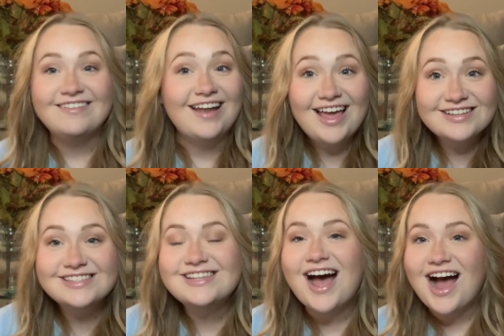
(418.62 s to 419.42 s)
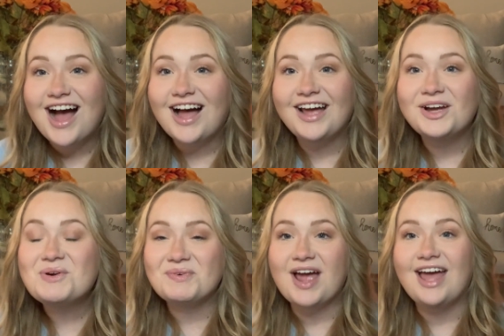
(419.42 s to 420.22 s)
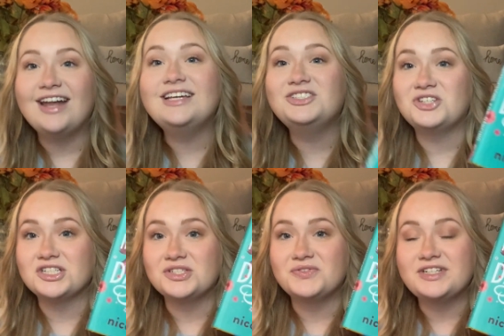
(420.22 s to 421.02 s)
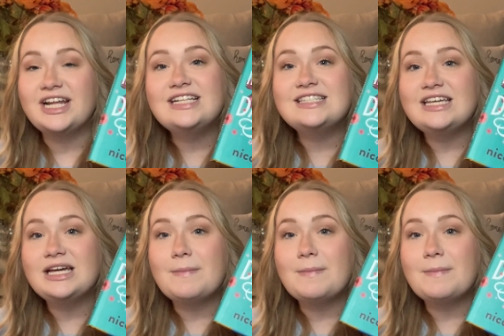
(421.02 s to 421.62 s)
Next, I read Instructions for Dancing